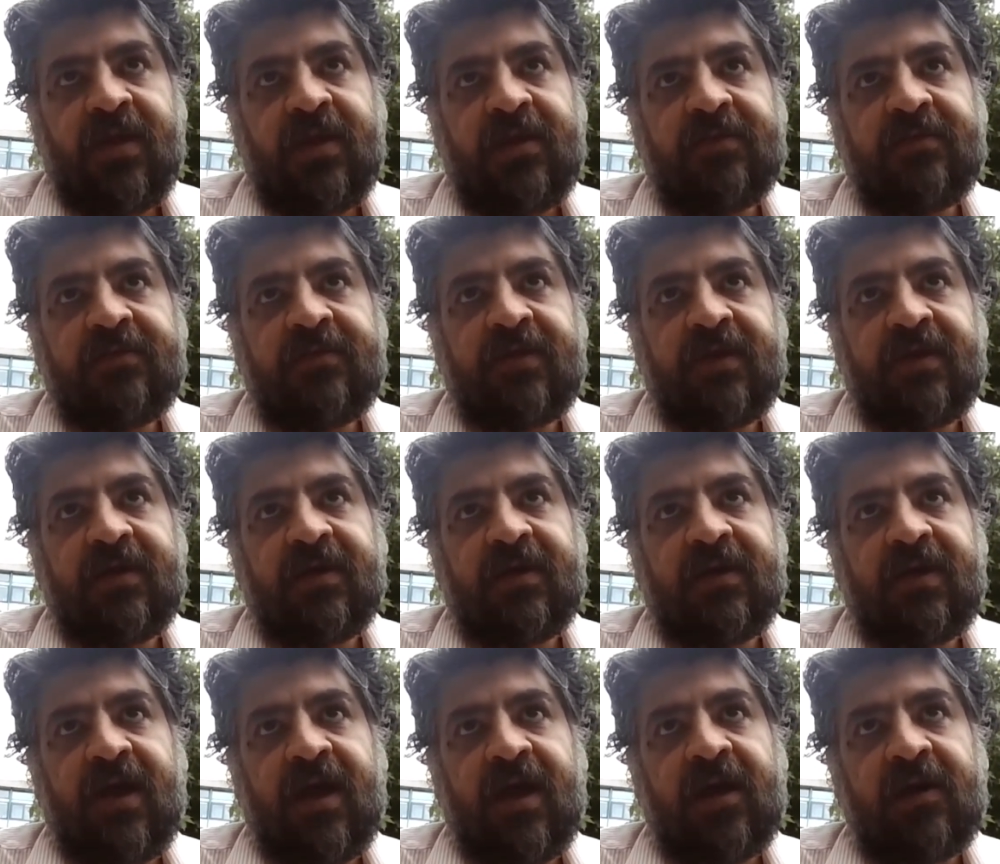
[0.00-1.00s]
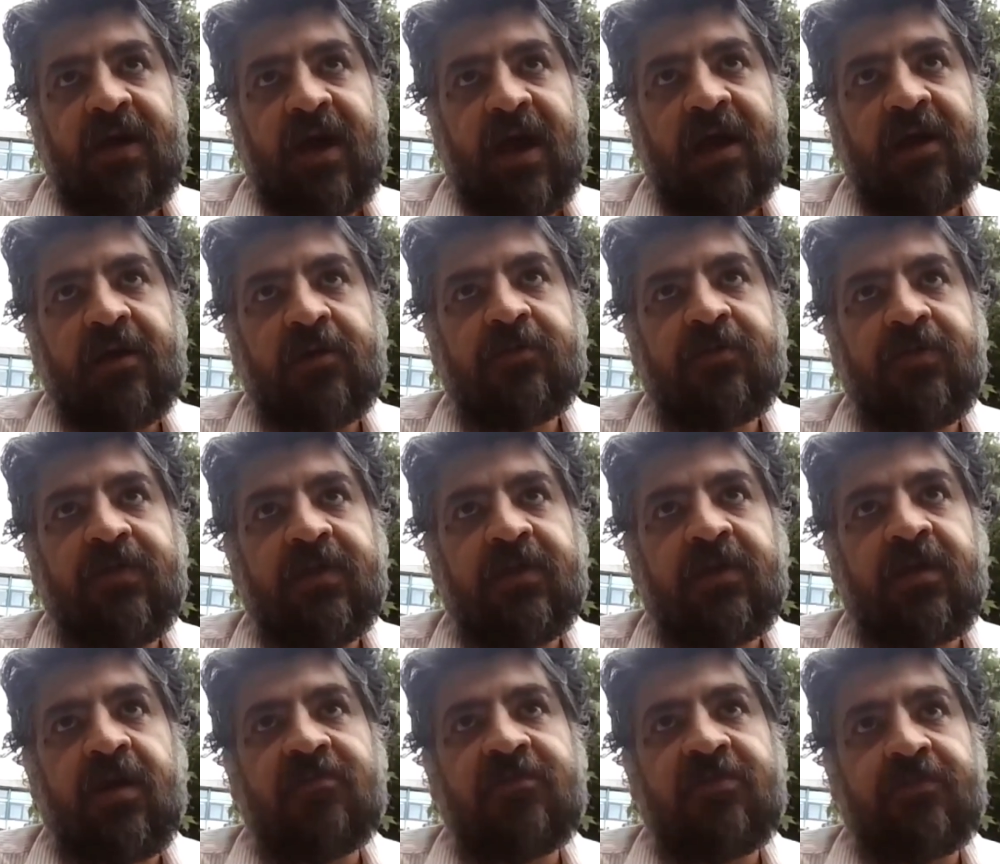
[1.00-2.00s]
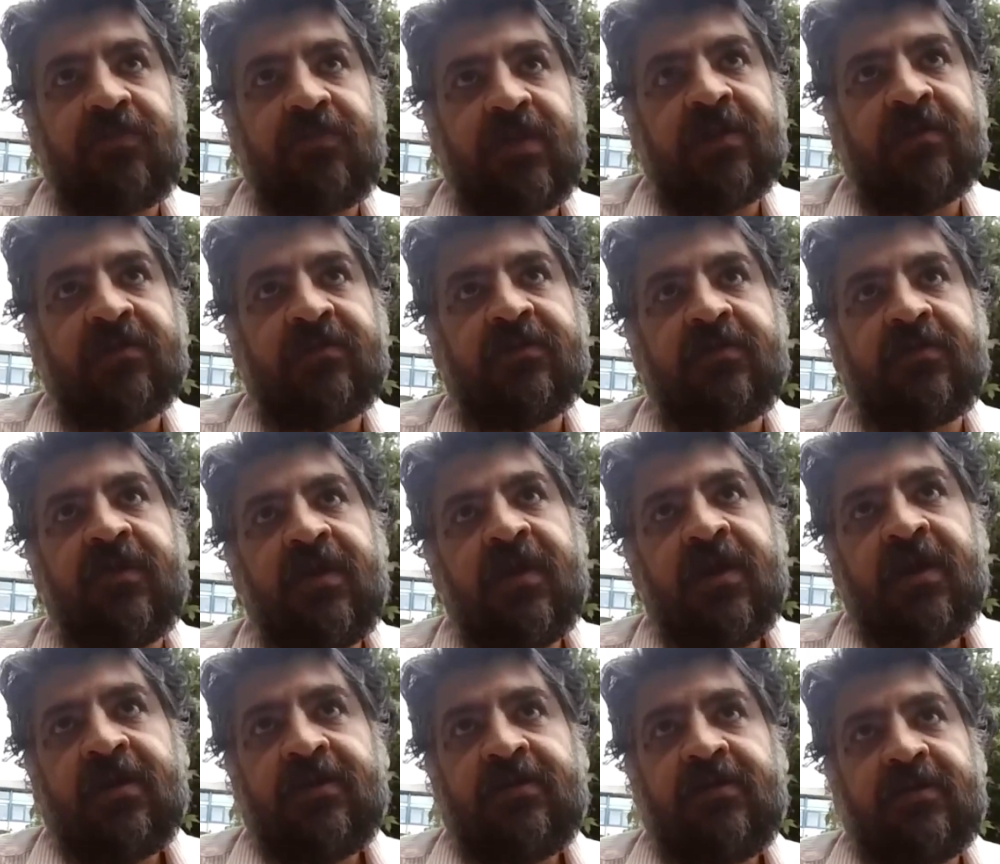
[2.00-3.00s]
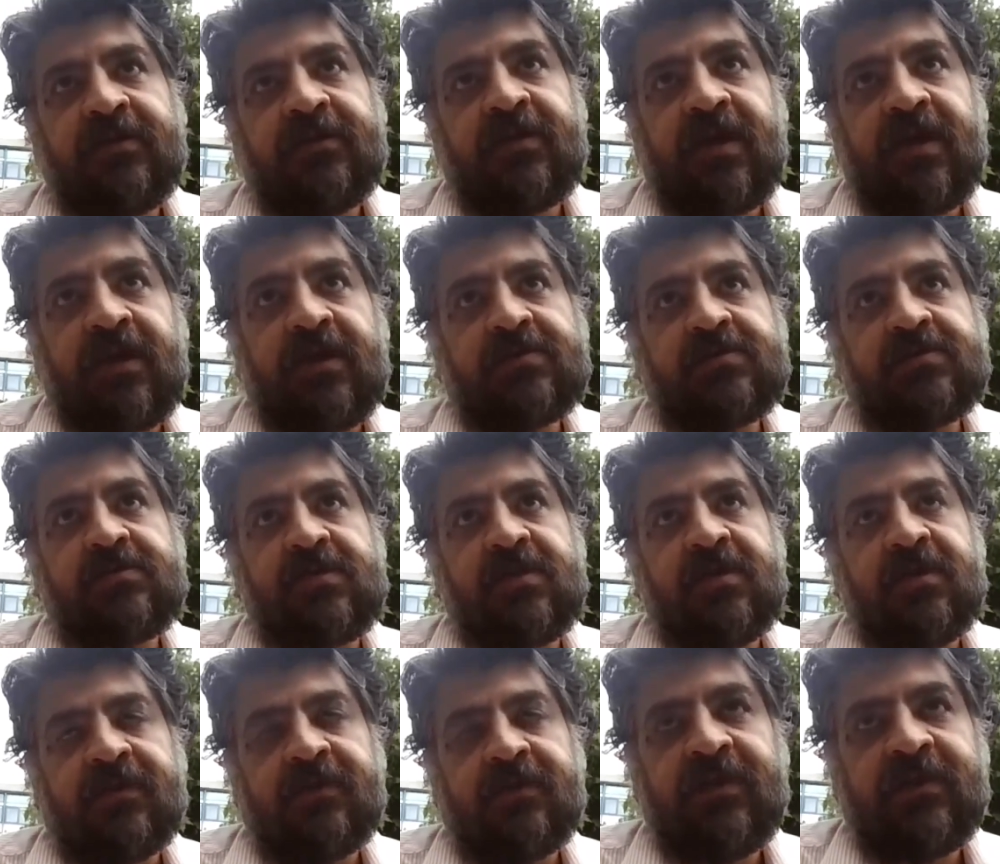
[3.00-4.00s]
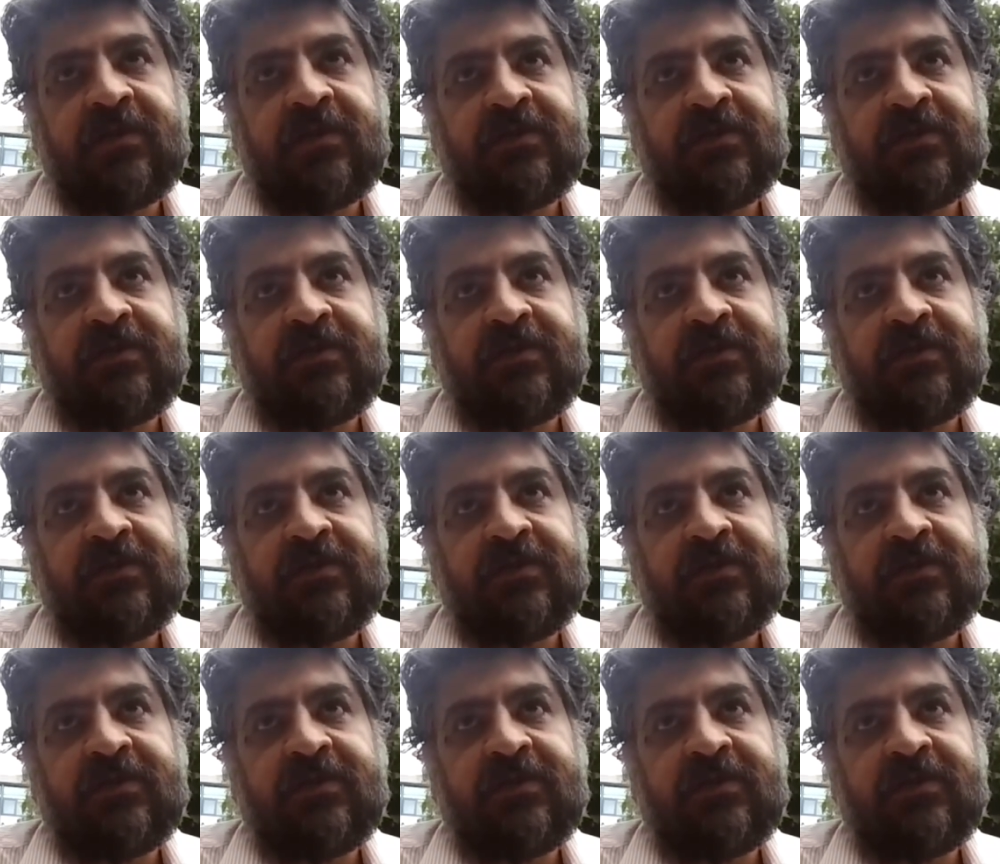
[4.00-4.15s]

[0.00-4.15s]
how the government dictates to